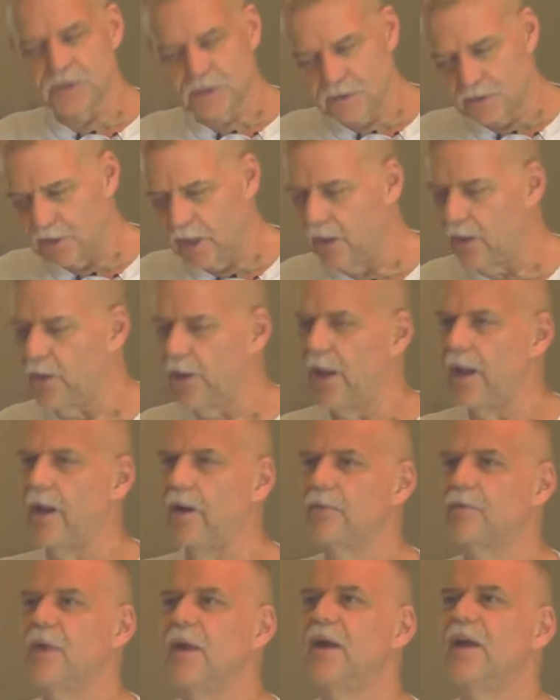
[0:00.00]
She says, tear it
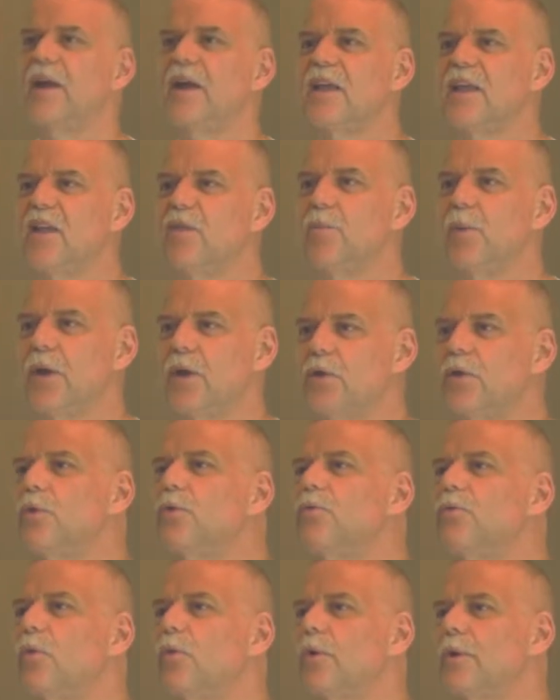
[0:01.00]
out, give me a
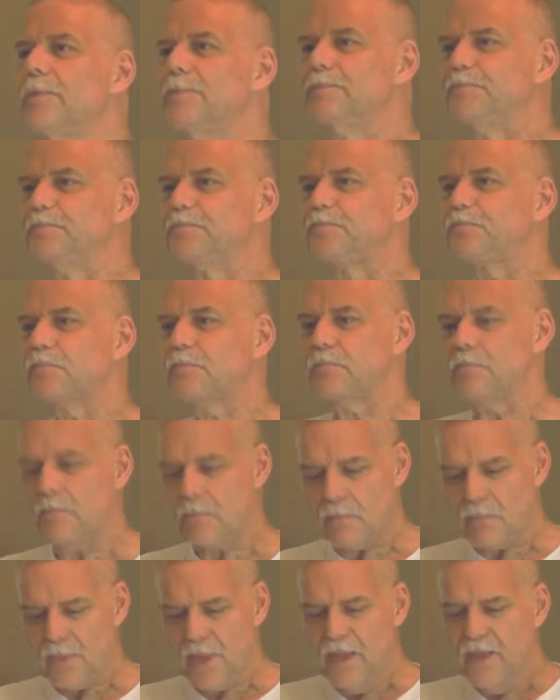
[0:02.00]
new floor.
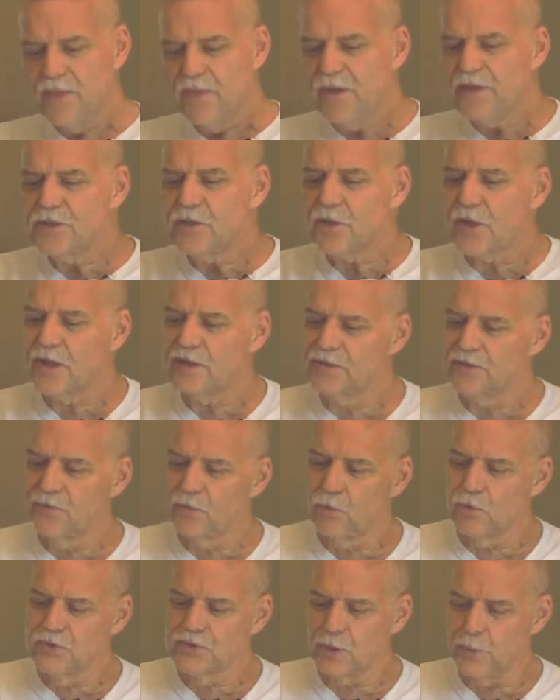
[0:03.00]
These are the kinds
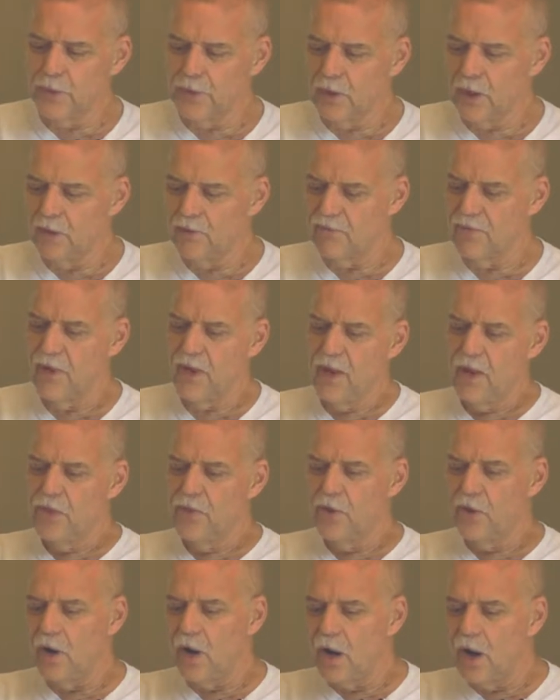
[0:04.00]
of floors that we love.
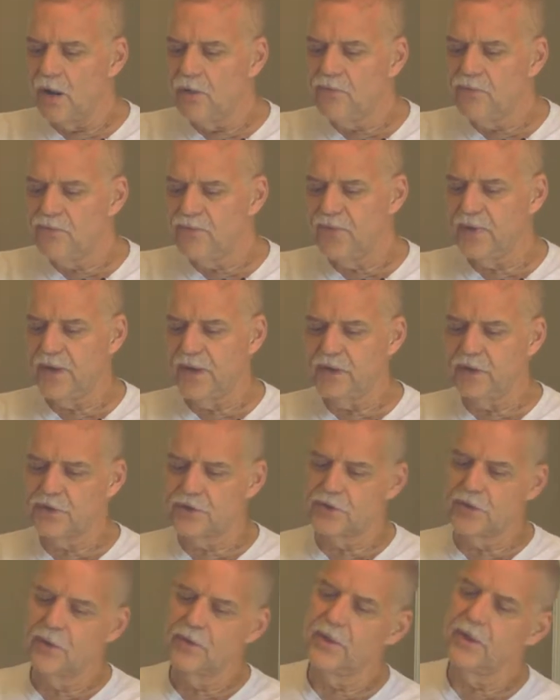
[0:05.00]
They're
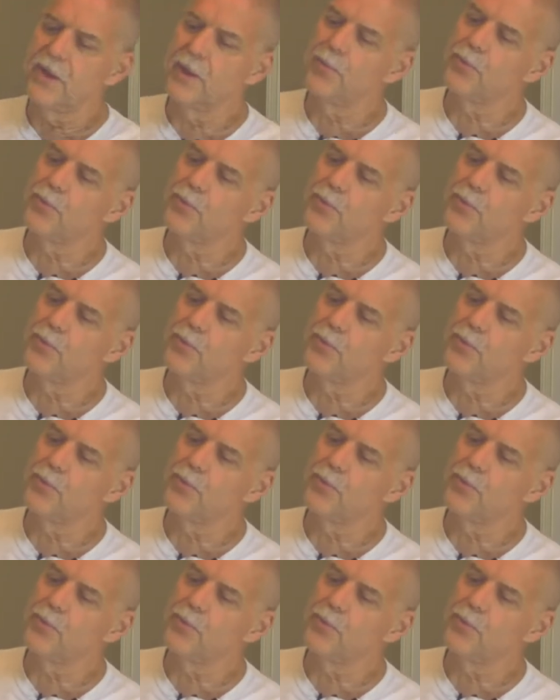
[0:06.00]
unfinished. They